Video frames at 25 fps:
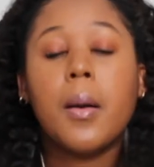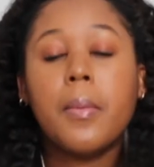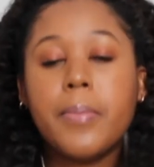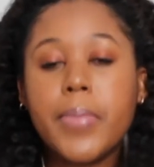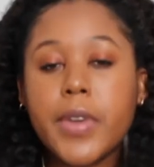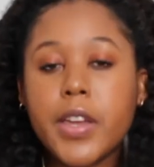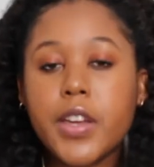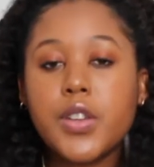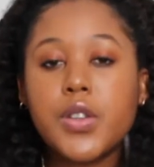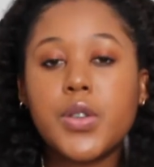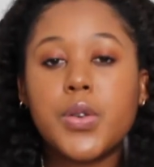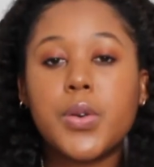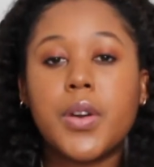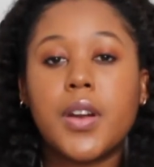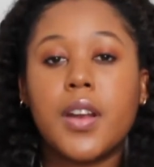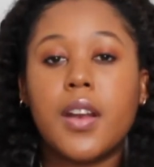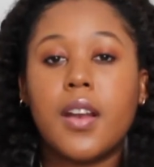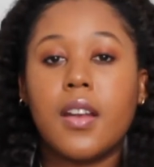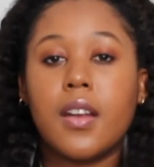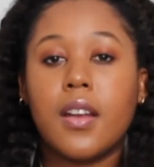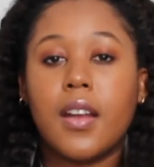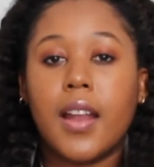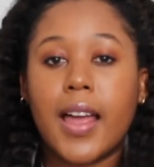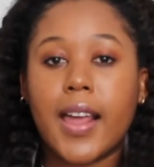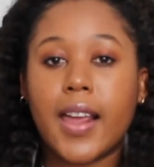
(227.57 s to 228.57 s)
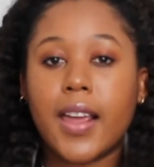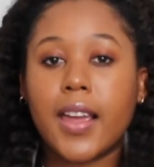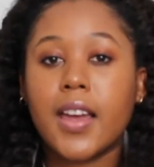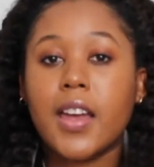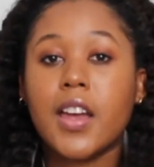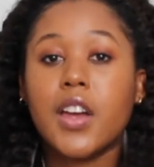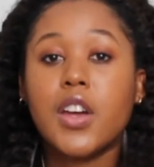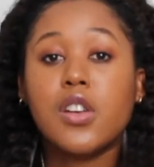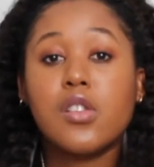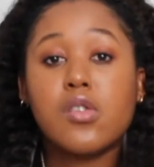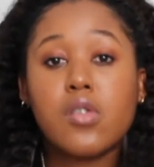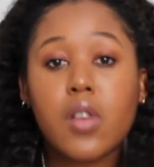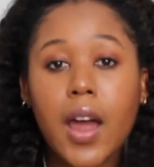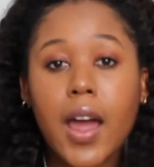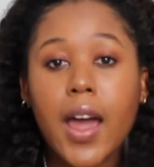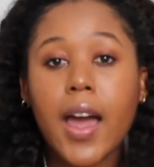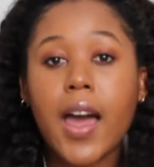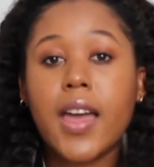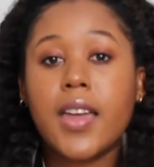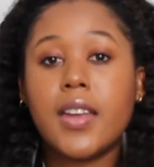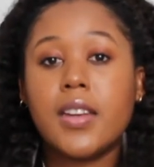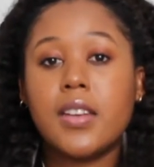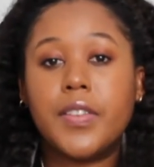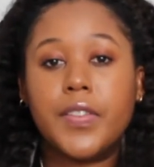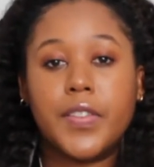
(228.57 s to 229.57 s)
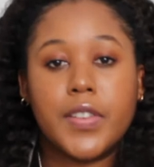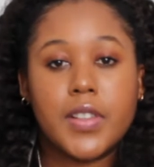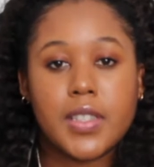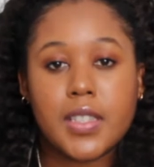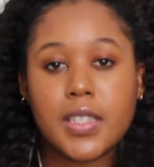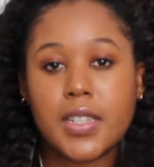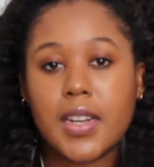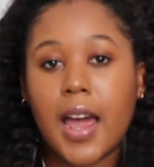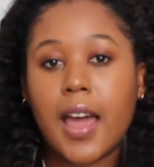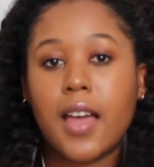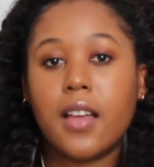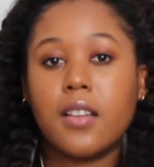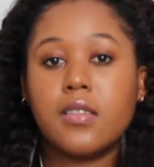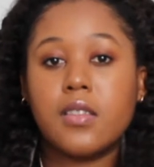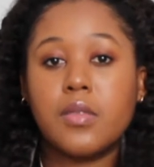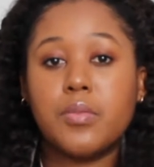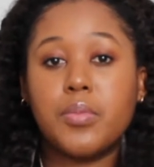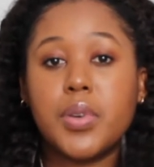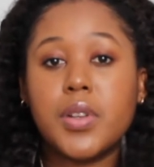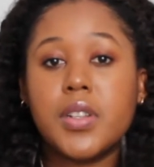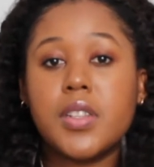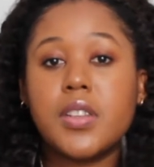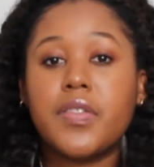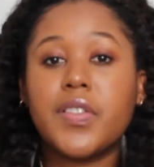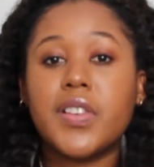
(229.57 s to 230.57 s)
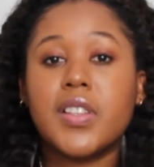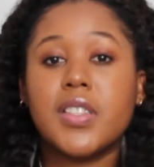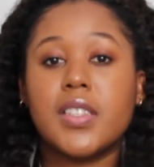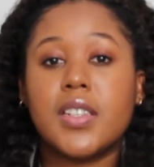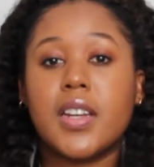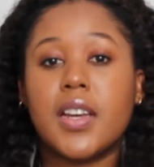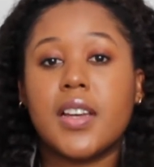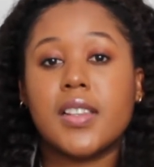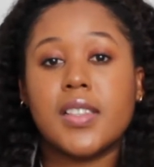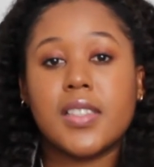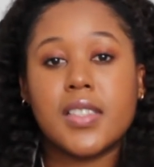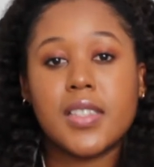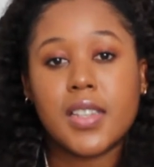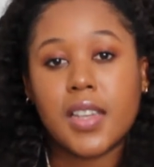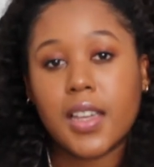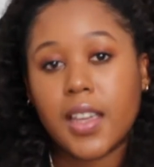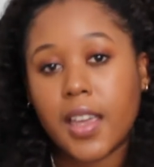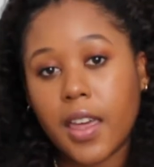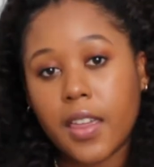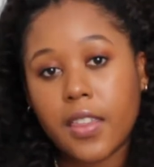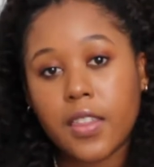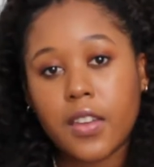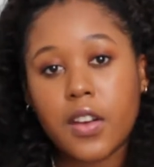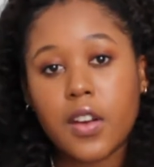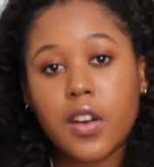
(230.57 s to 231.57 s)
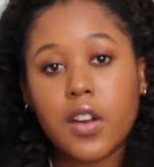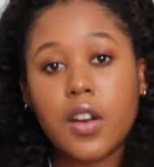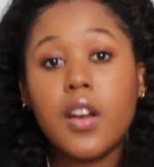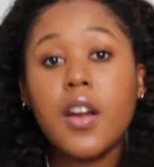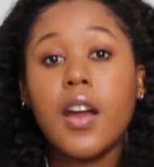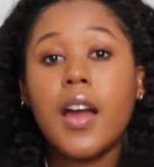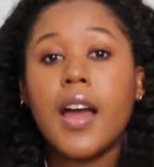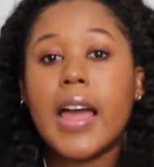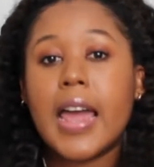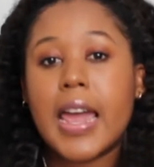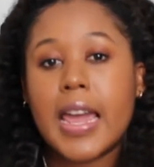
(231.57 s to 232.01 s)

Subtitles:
Be sure to like try different styles and put different styles together,